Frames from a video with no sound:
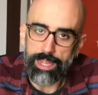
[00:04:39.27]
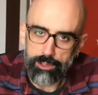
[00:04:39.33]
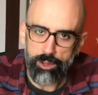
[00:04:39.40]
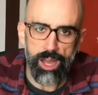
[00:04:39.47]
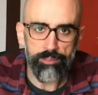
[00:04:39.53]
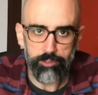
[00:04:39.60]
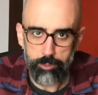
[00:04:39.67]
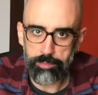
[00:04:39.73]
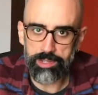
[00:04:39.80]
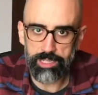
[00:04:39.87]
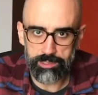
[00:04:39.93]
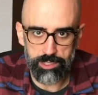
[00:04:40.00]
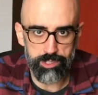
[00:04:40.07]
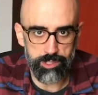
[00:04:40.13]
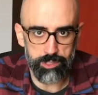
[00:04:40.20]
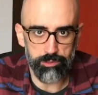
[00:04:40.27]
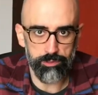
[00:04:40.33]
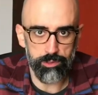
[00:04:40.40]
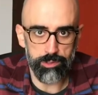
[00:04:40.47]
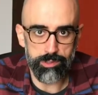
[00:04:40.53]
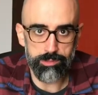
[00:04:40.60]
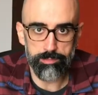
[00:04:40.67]
You have to pay attention, of
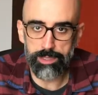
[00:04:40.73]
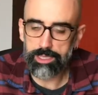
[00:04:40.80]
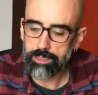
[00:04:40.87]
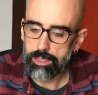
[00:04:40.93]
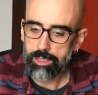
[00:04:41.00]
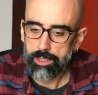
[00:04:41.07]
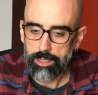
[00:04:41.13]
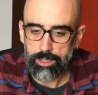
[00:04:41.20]
course, but